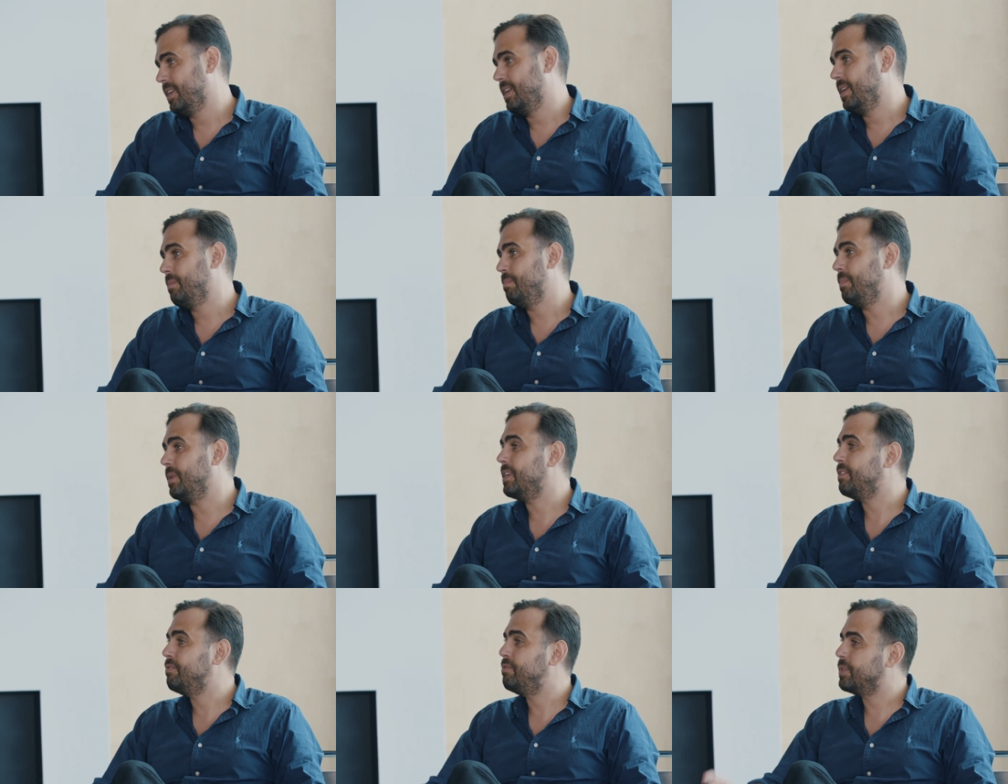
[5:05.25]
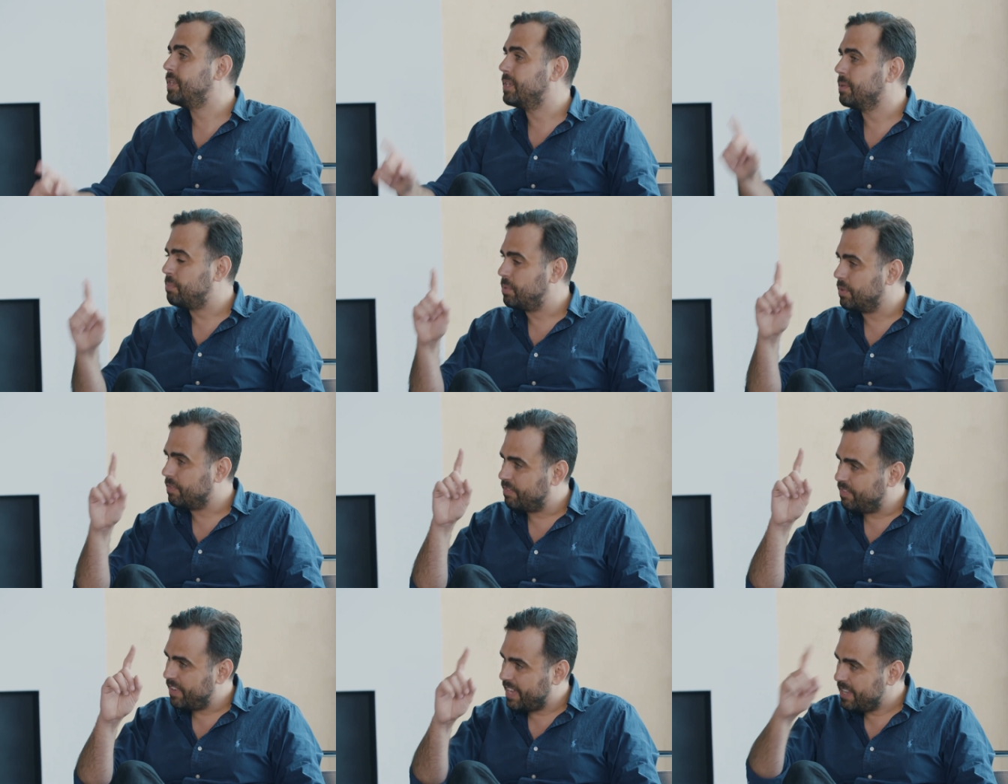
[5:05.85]
Right. But if we can
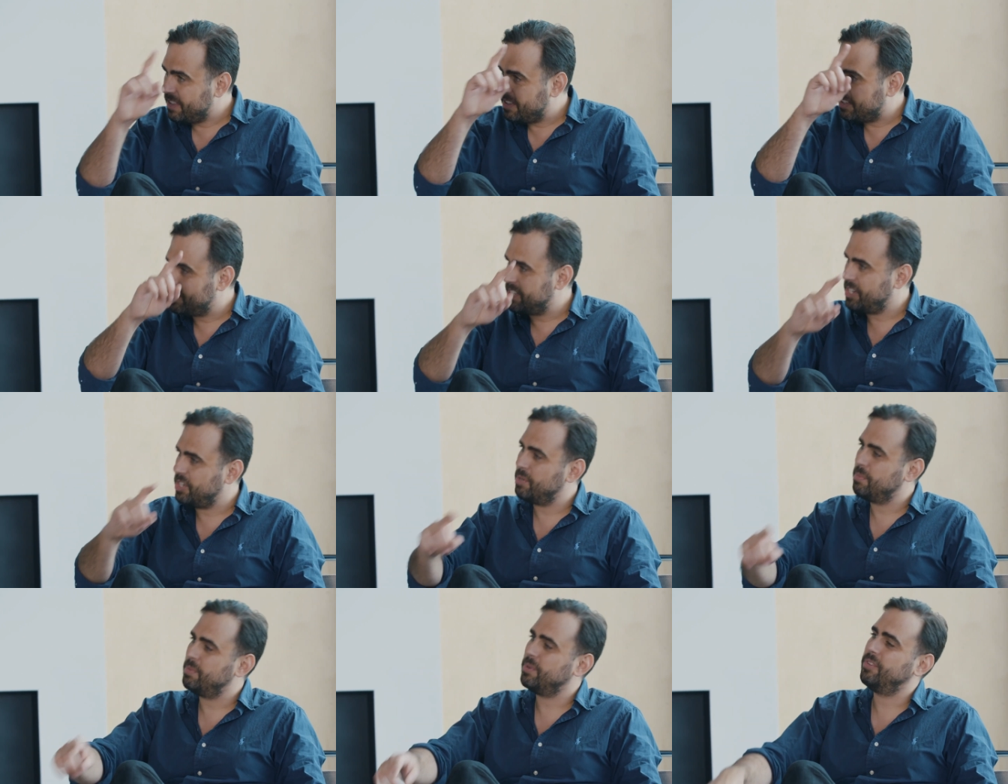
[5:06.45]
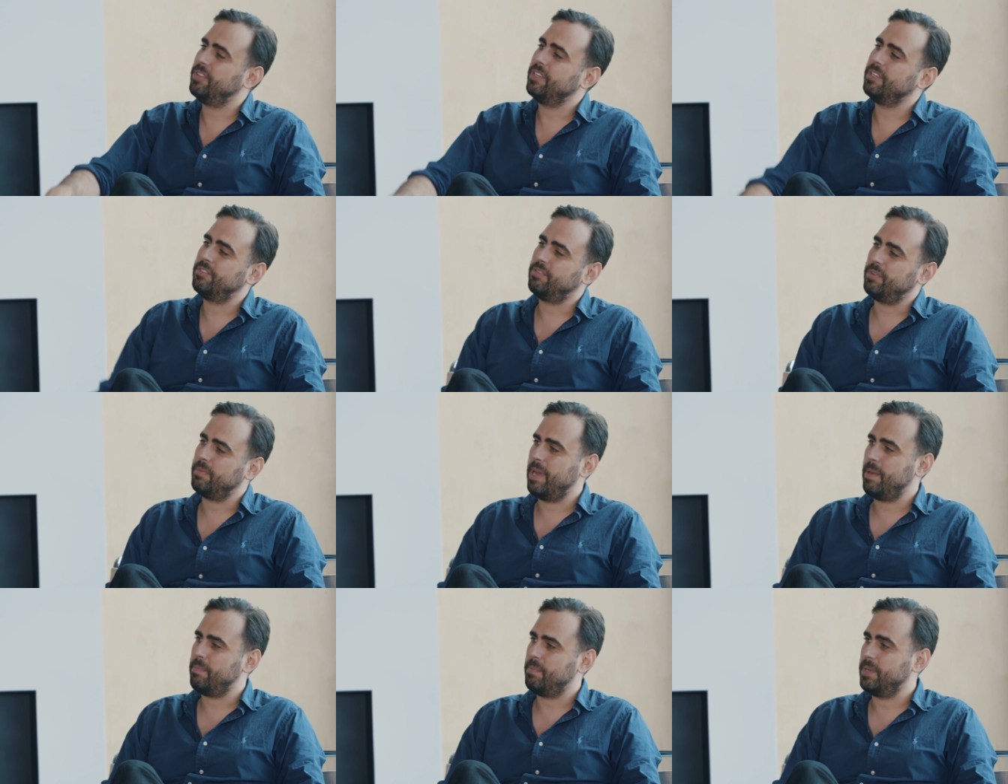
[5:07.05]
prevent the terrible things
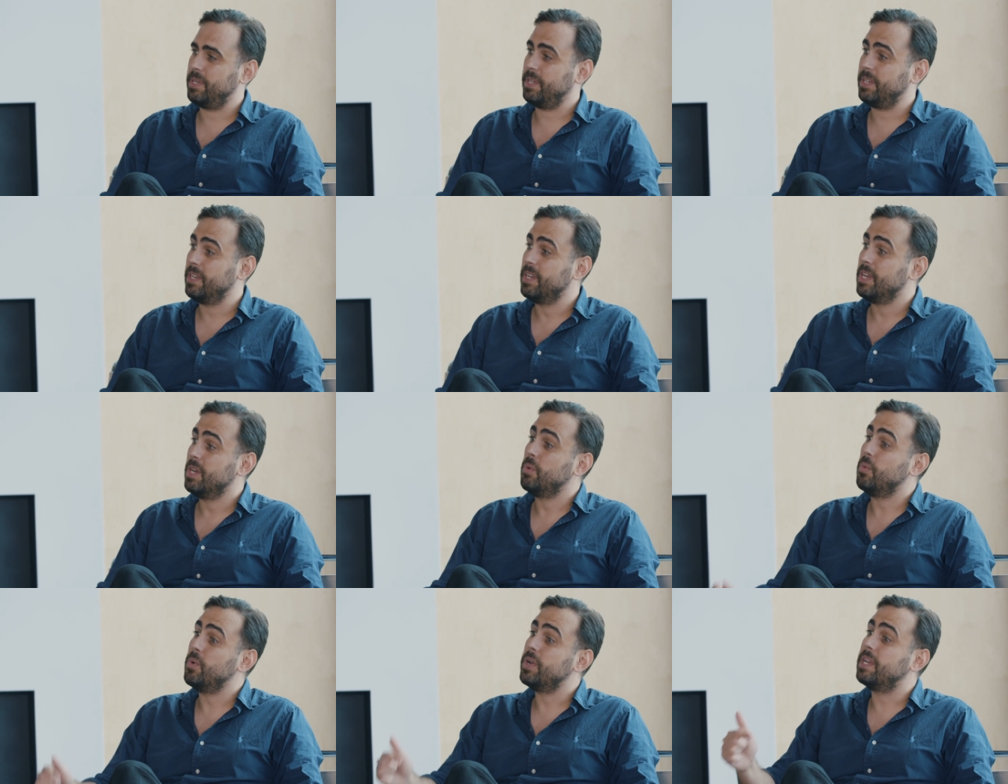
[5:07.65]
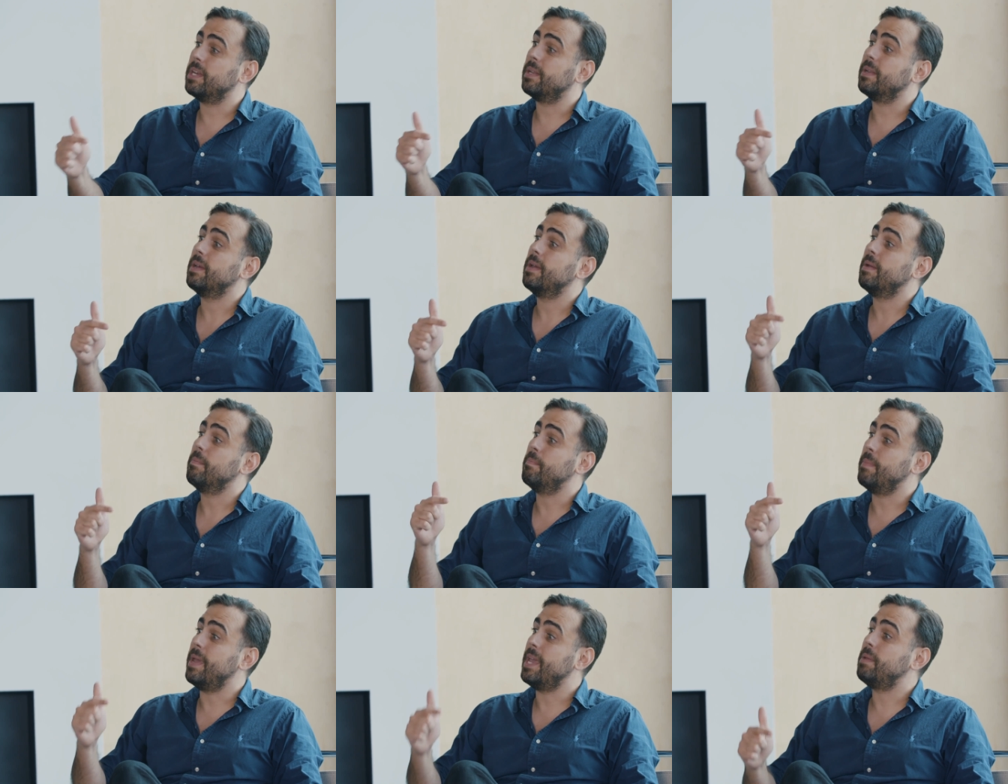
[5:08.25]
from happening, we can
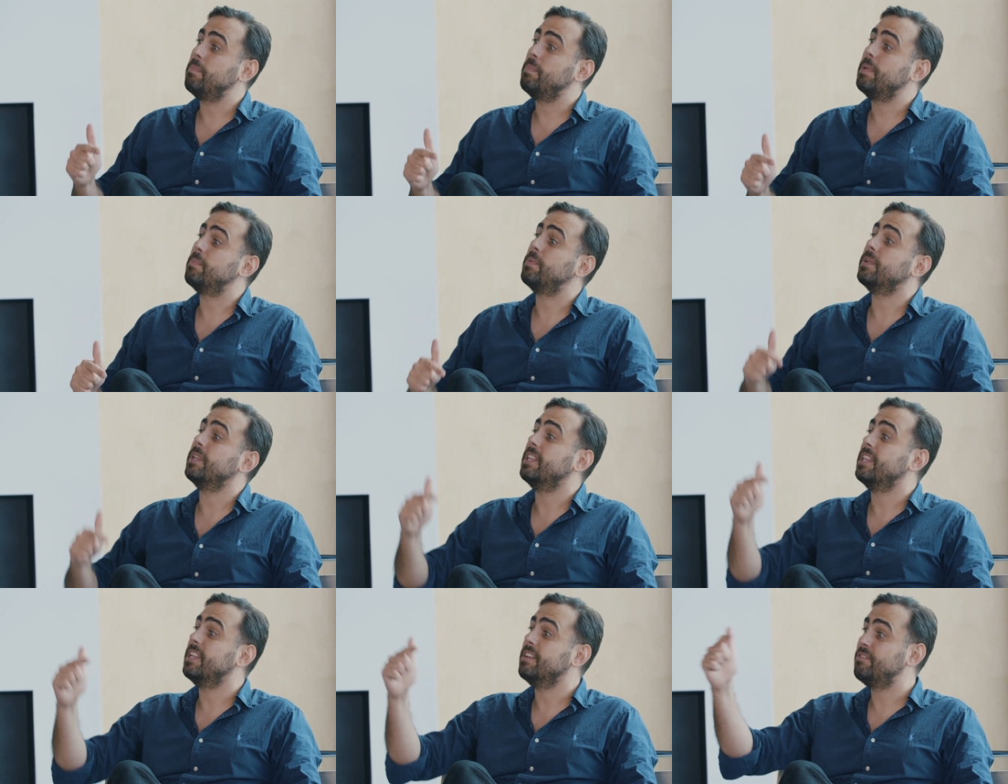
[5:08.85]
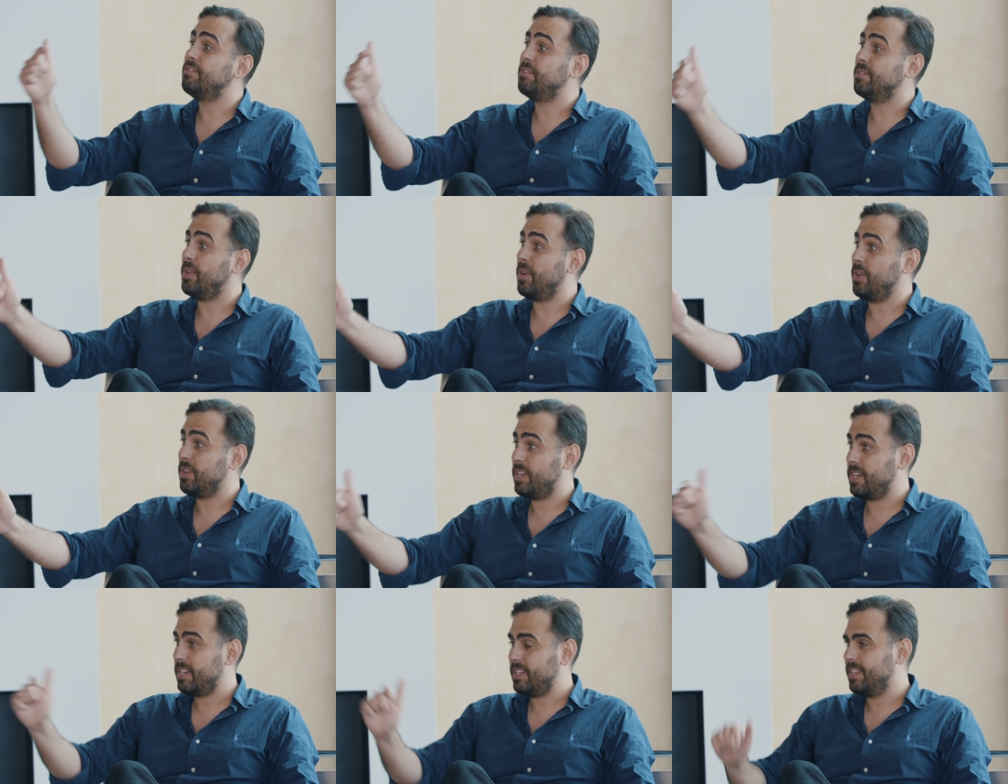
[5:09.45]
make people live
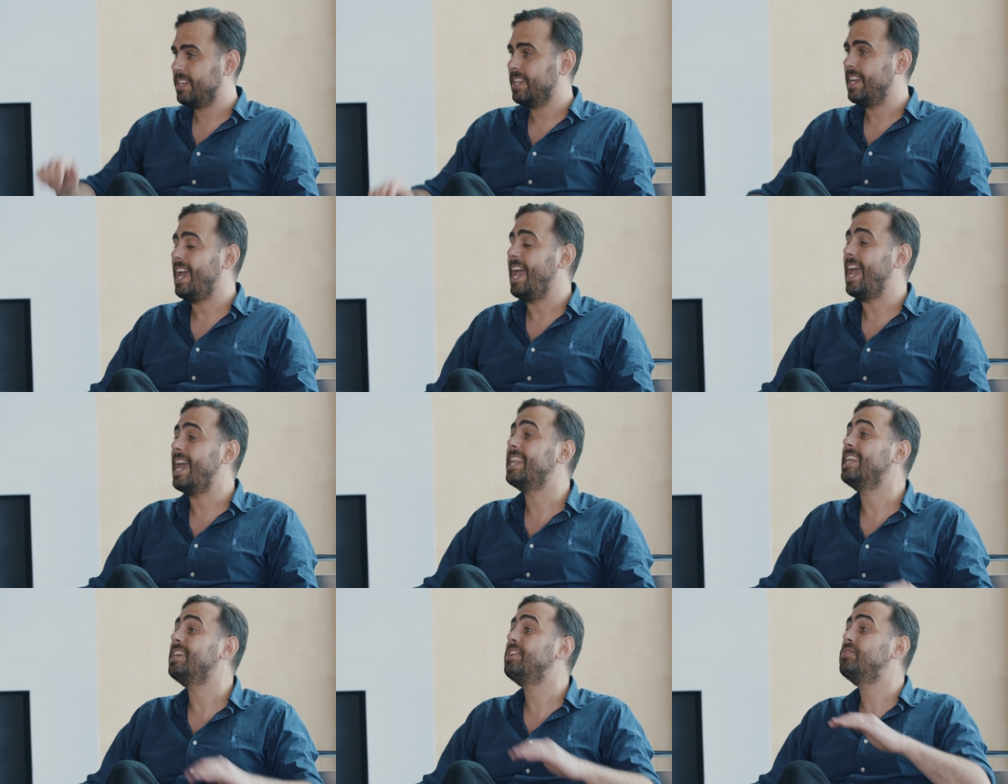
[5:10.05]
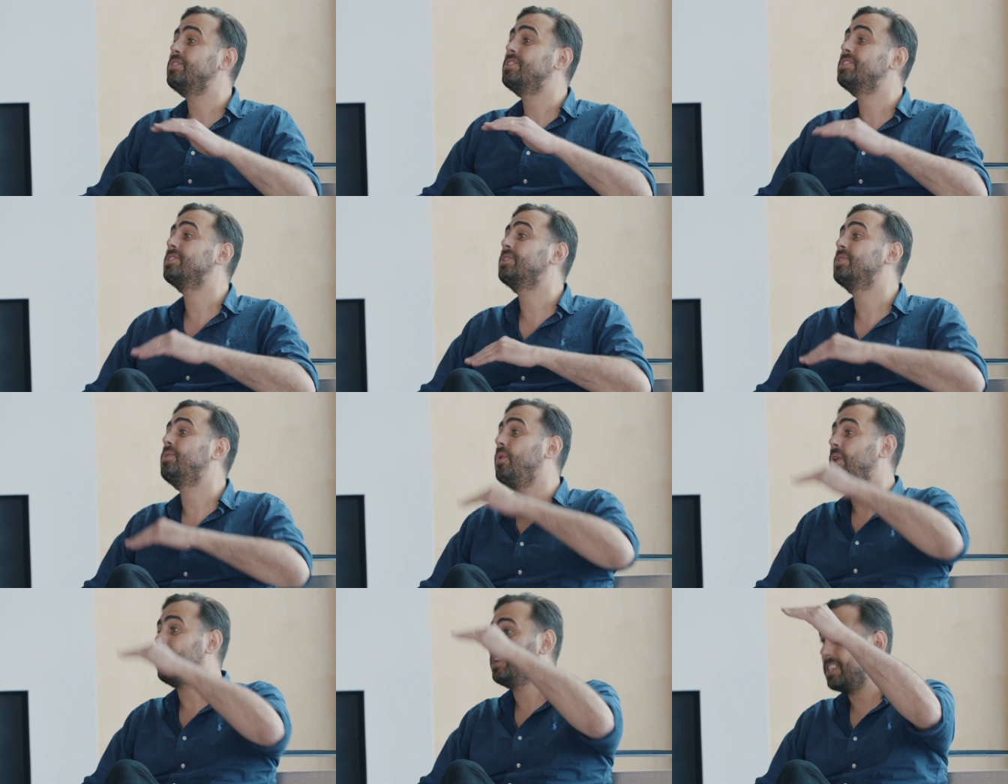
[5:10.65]
longer mm -hmm. and increase the
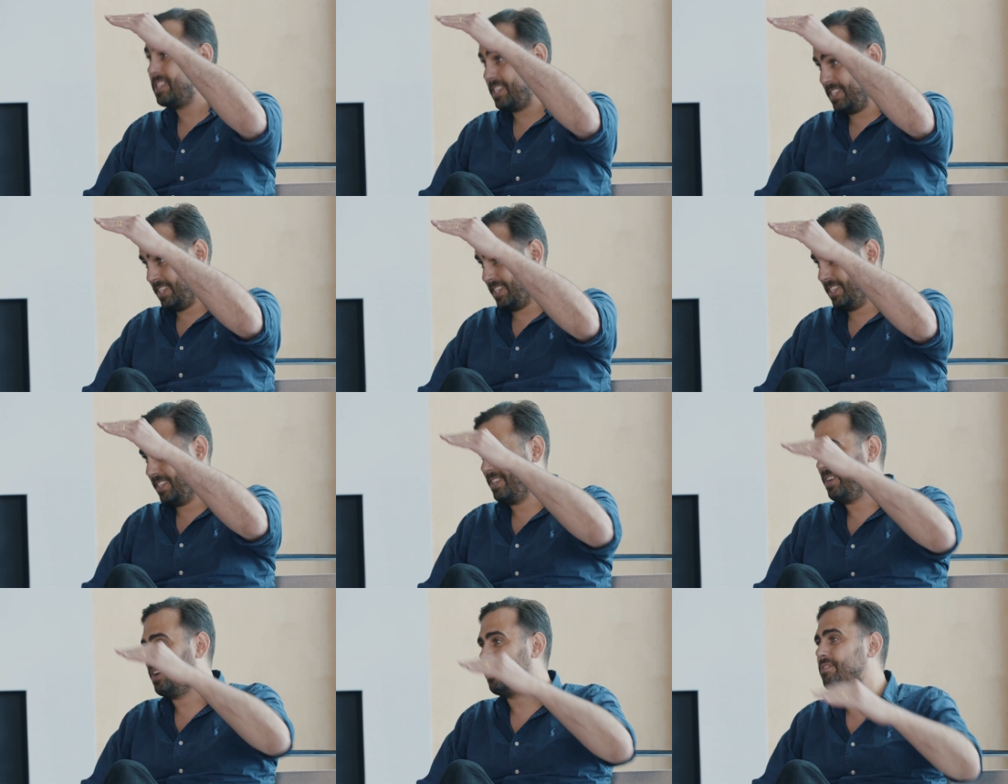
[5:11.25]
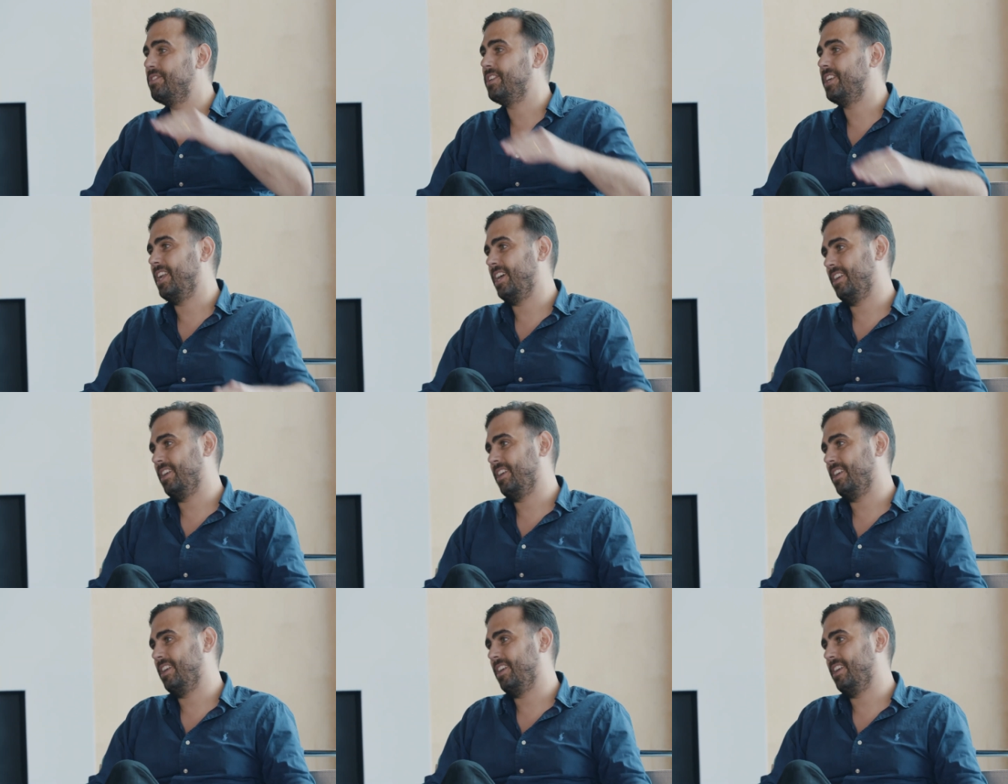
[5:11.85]
quality of their